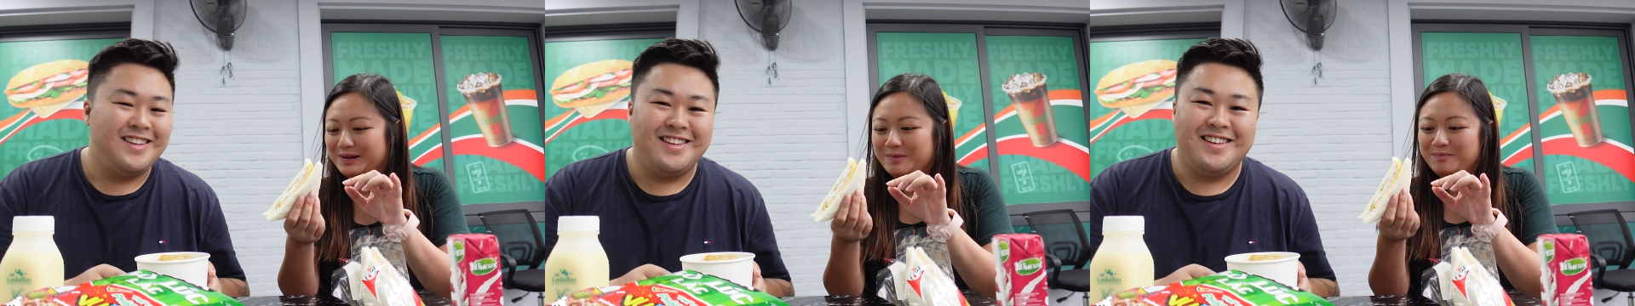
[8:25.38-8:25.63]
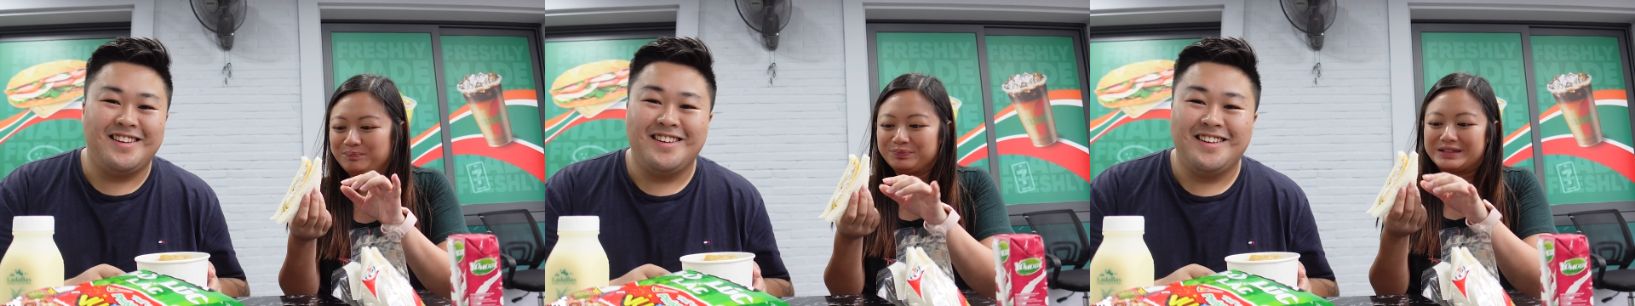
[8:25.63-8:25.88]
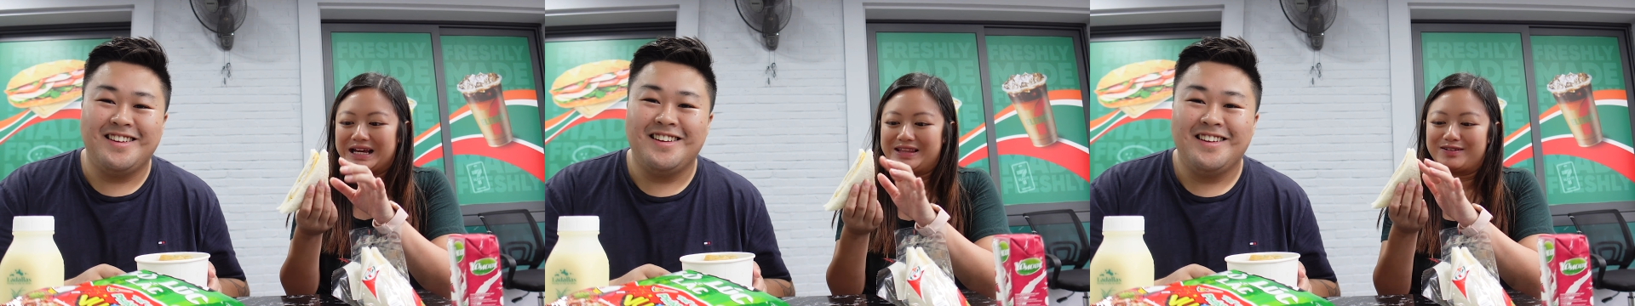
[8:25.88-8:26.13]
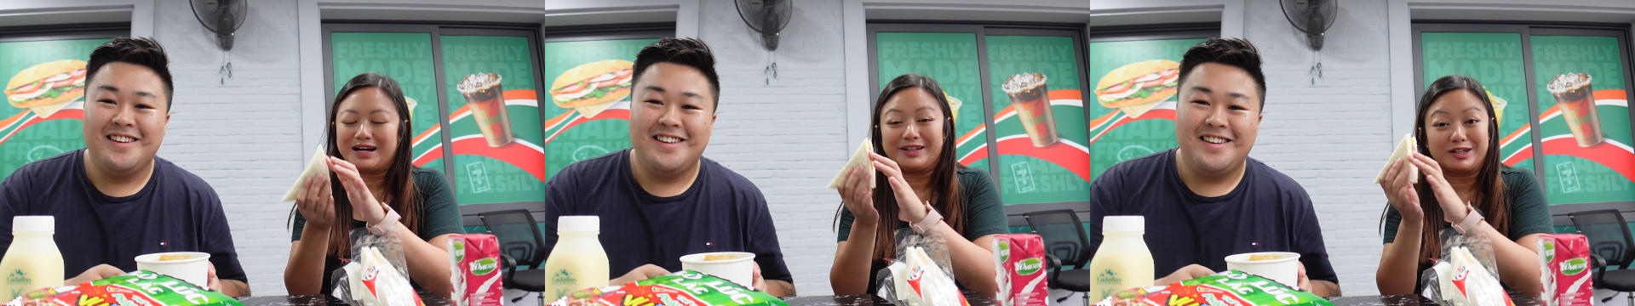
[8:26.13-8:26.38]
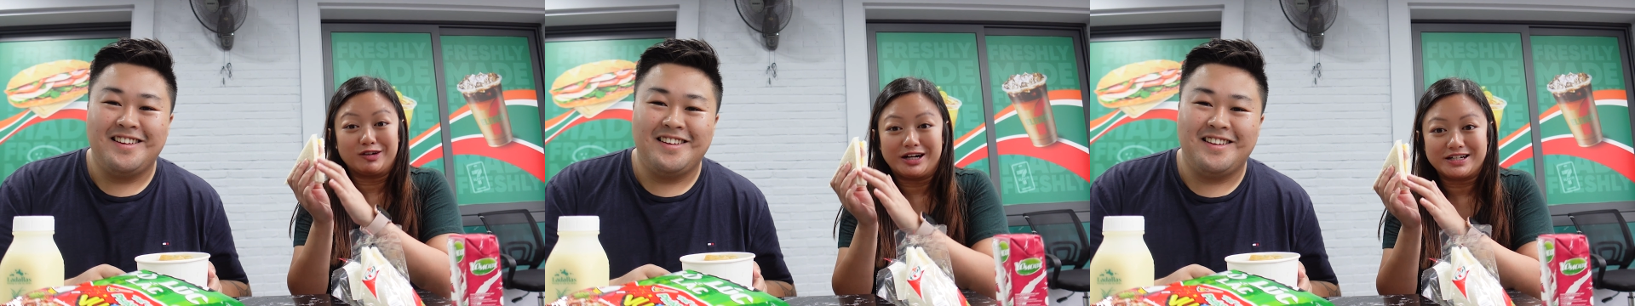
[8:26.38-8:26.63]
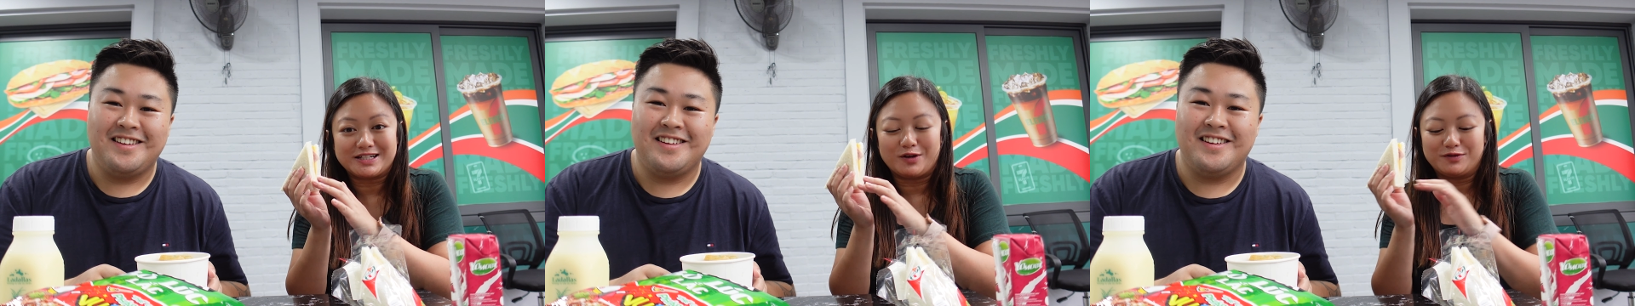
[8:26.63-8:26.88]
Speaker 1: And they've cut the
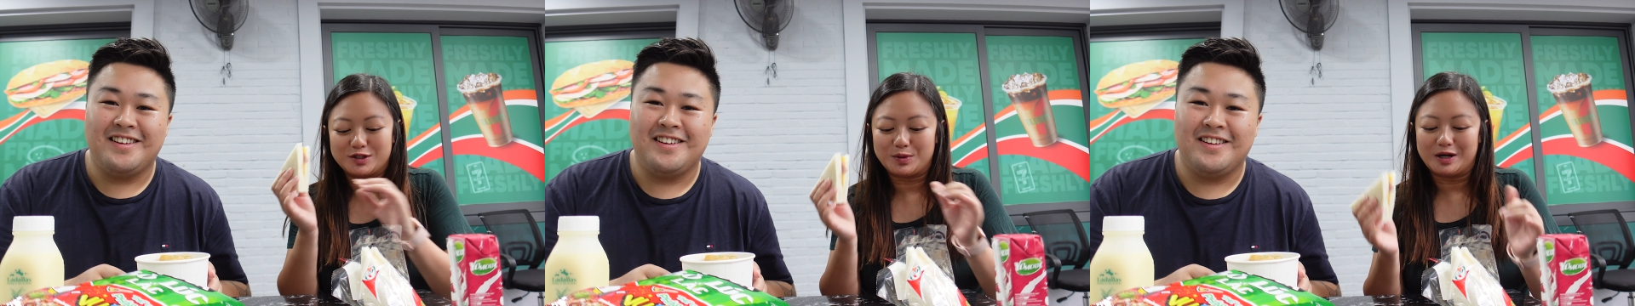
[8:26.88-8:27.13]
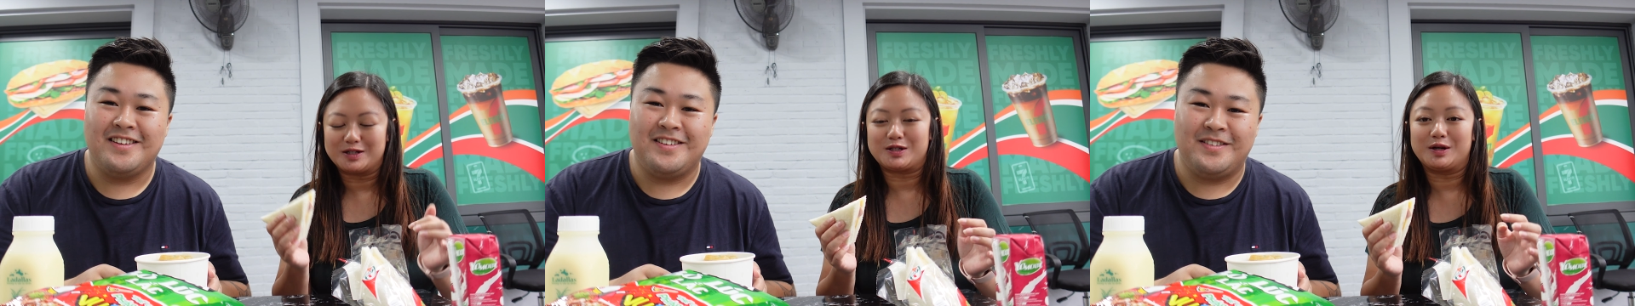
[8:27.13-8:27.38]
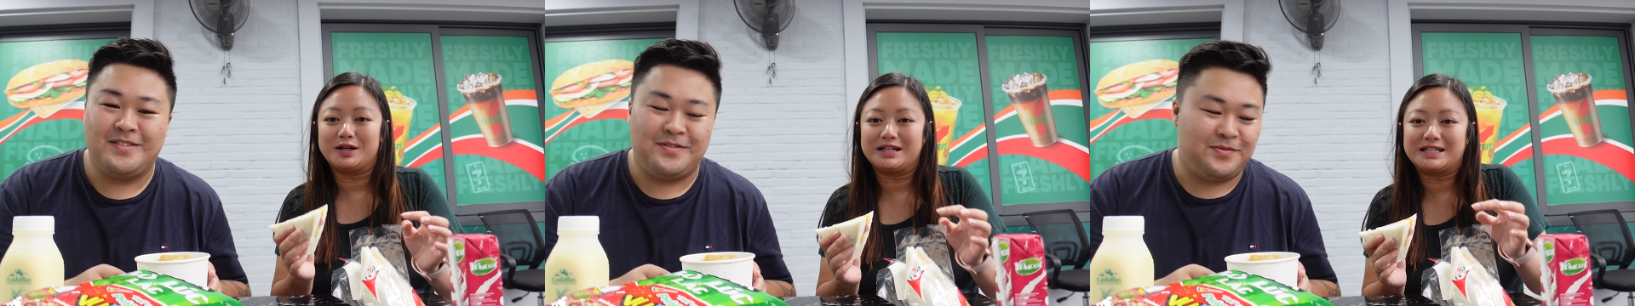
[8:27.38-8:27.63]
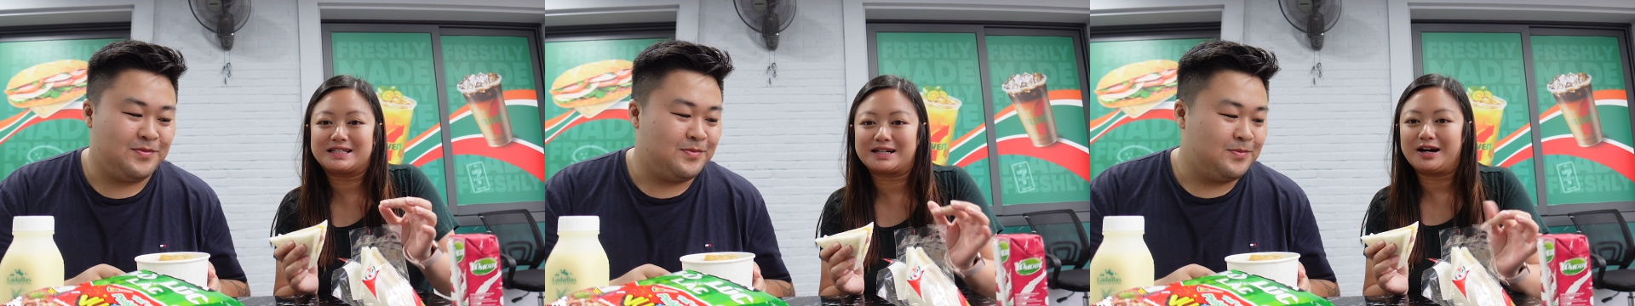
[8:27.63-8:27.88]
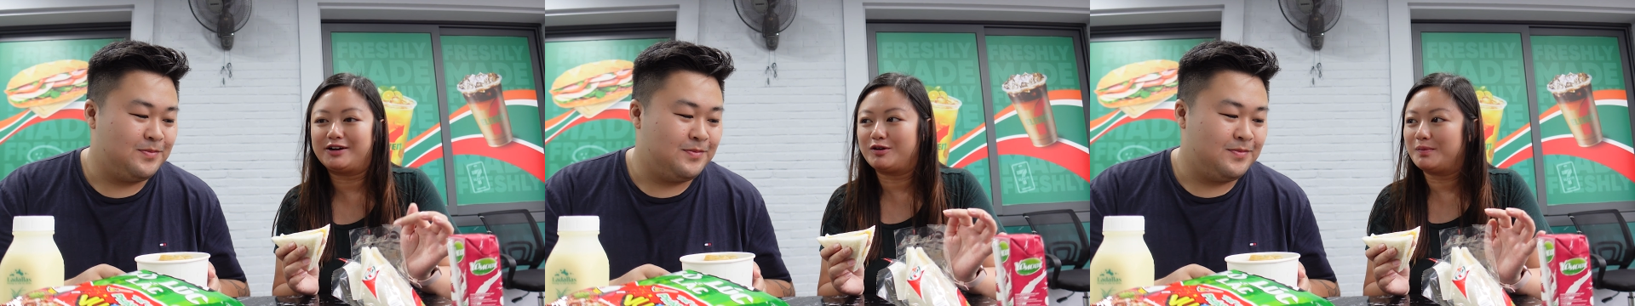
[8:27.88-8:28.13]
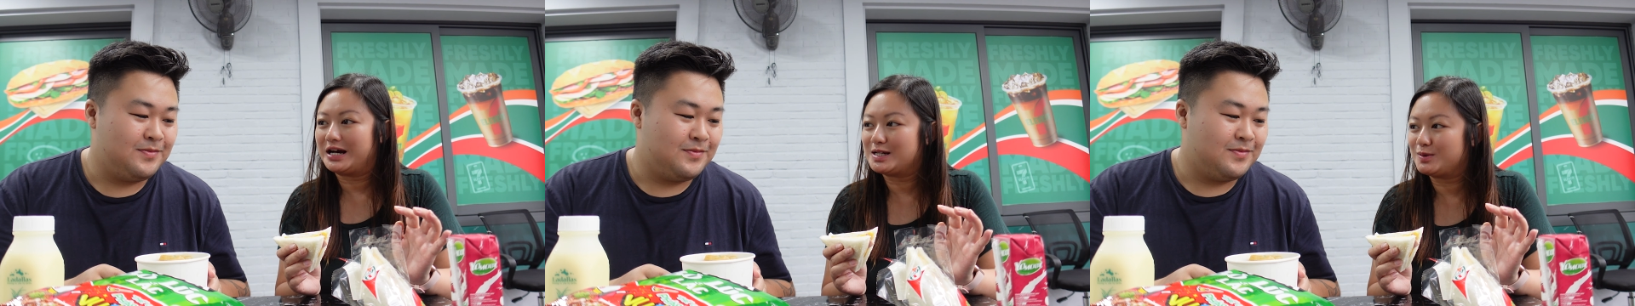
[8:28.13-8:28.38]
crusts off as well, so it kind of
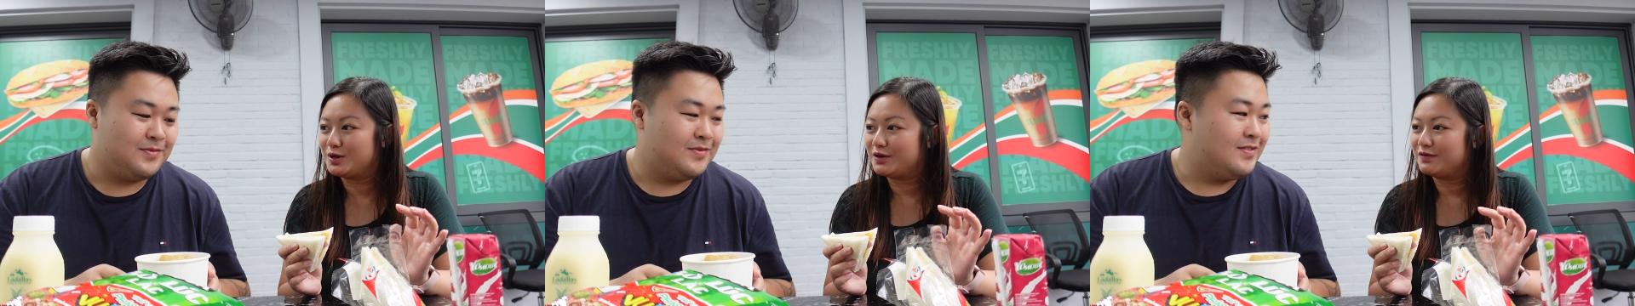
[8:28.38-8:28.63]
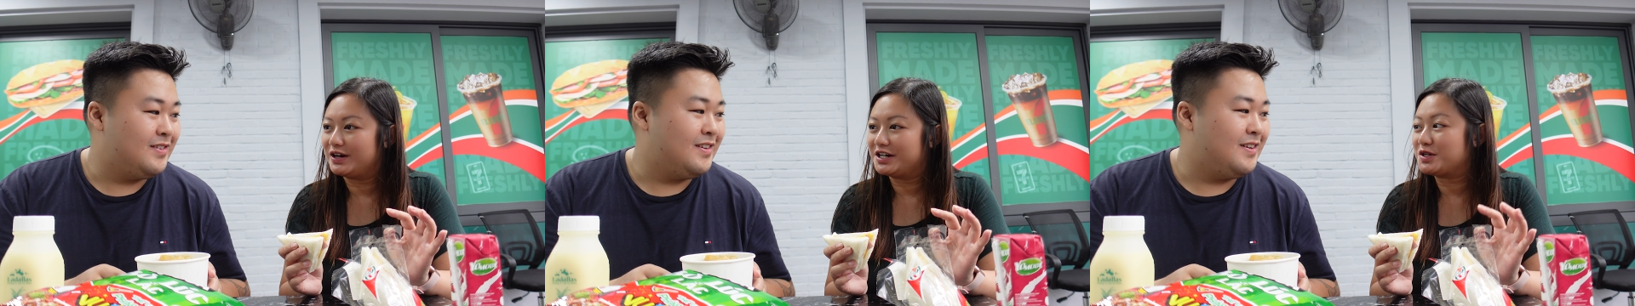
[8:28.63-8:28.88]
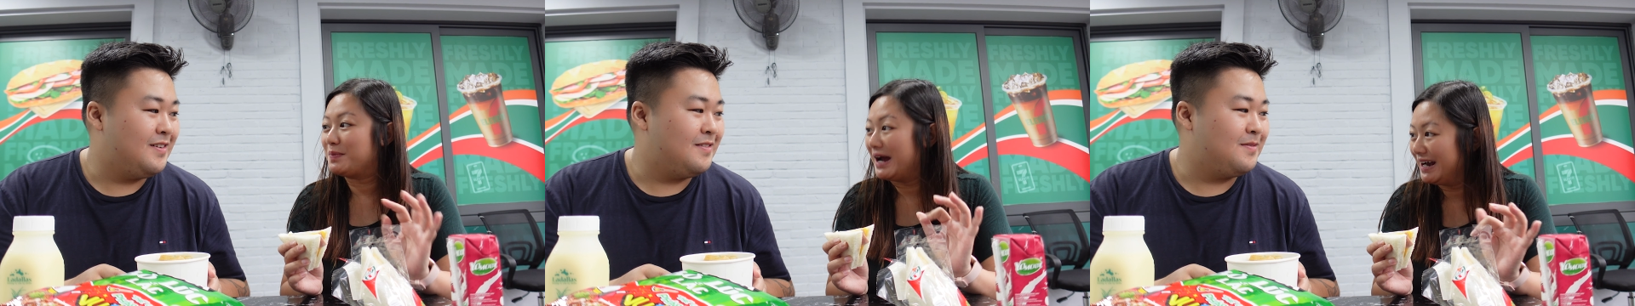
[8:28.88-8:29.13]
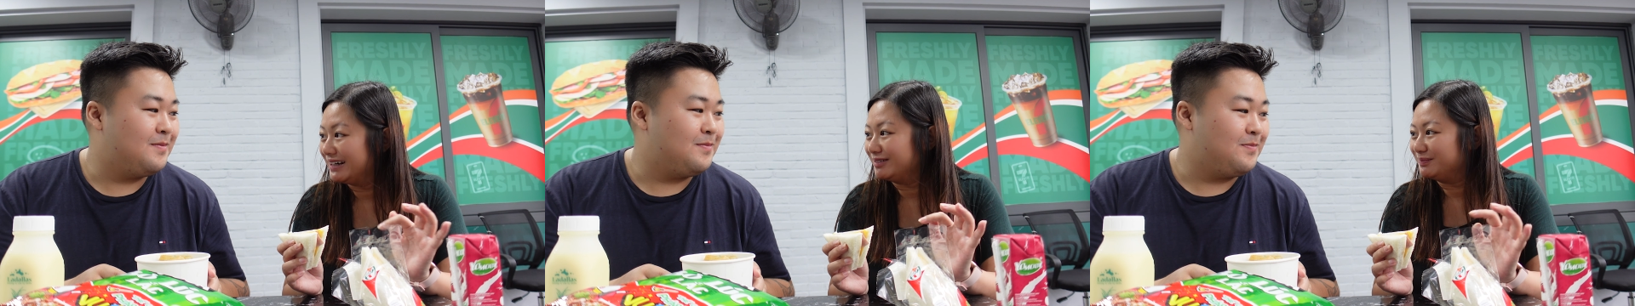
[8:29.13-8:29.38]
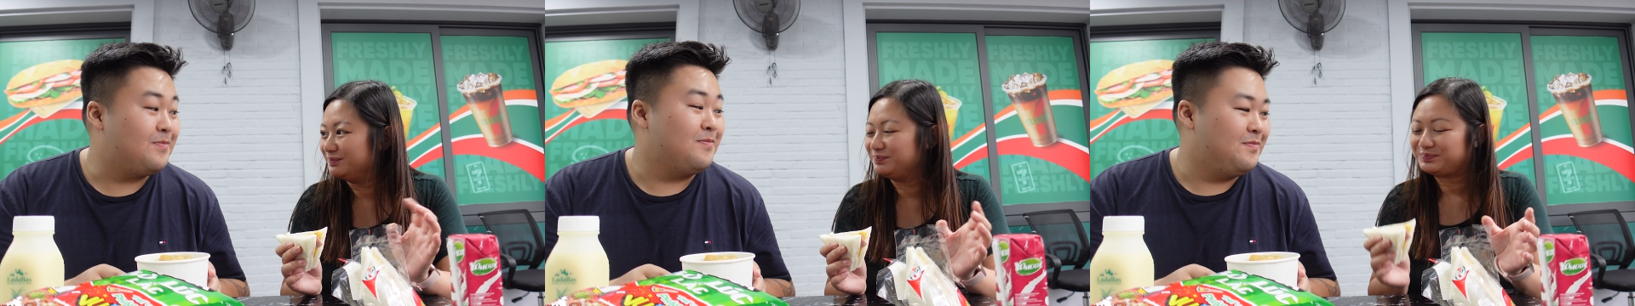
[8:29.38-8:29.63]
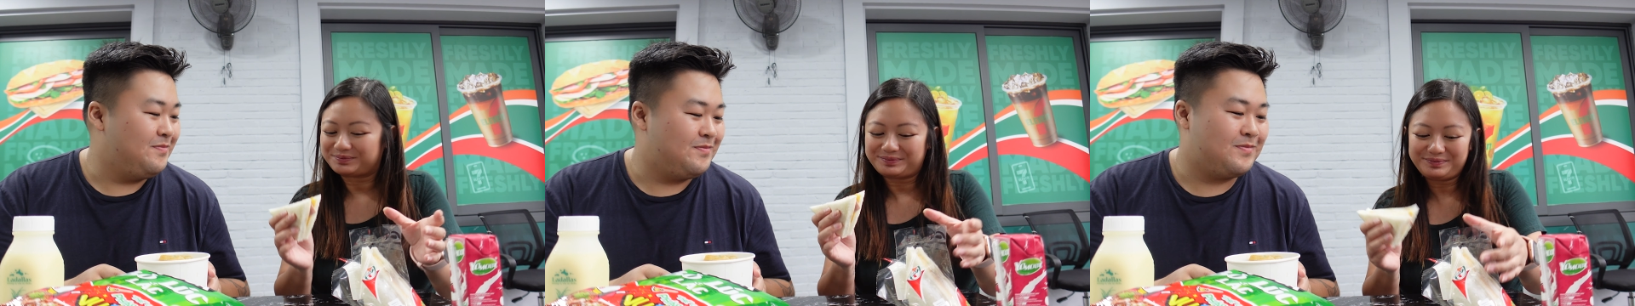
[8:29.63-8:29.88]
reminds me of uh, Japan.
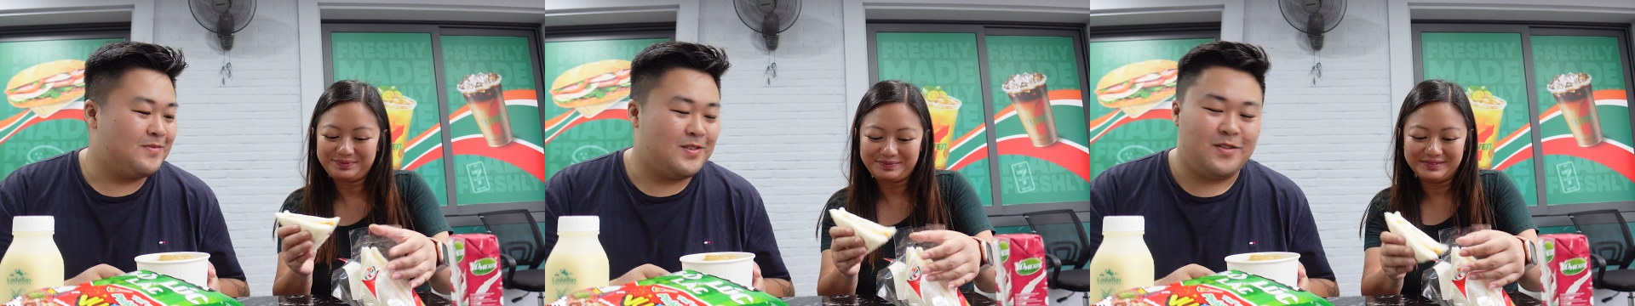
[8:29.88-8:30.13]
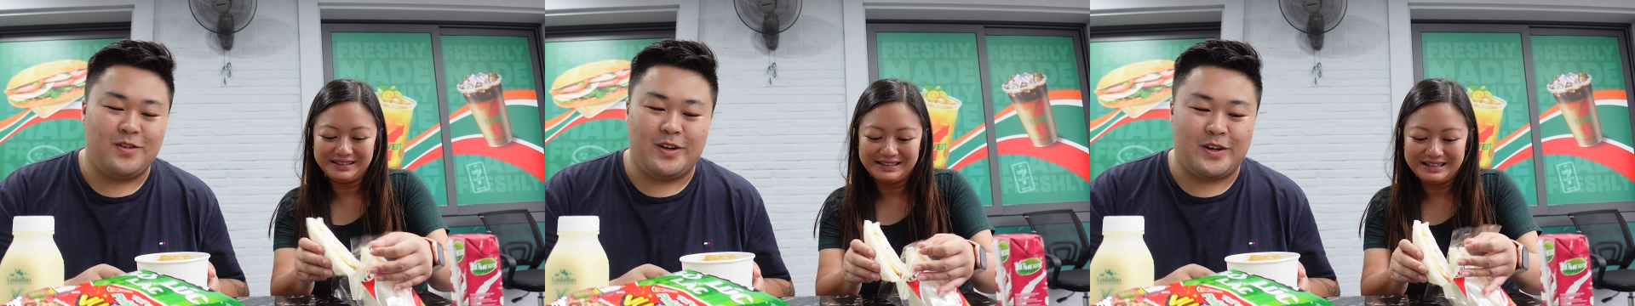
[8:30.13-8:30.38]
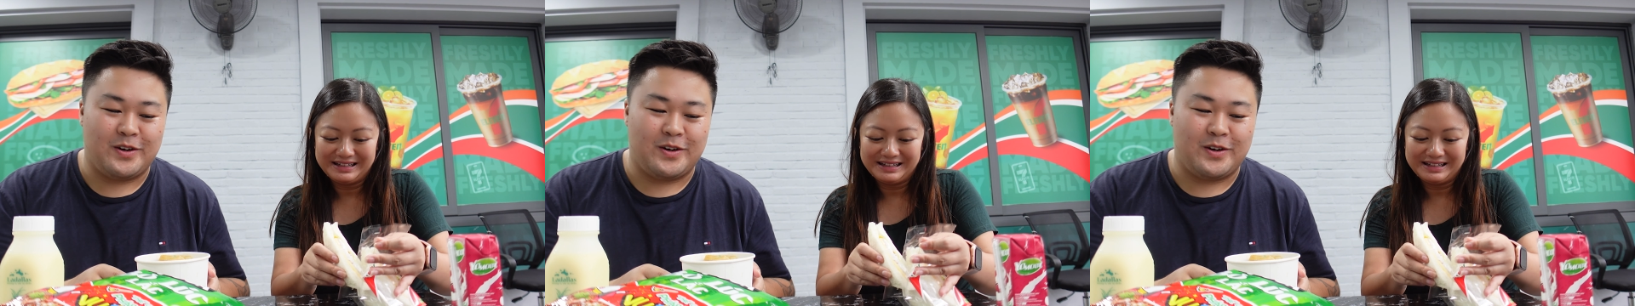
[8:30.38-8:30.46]
Really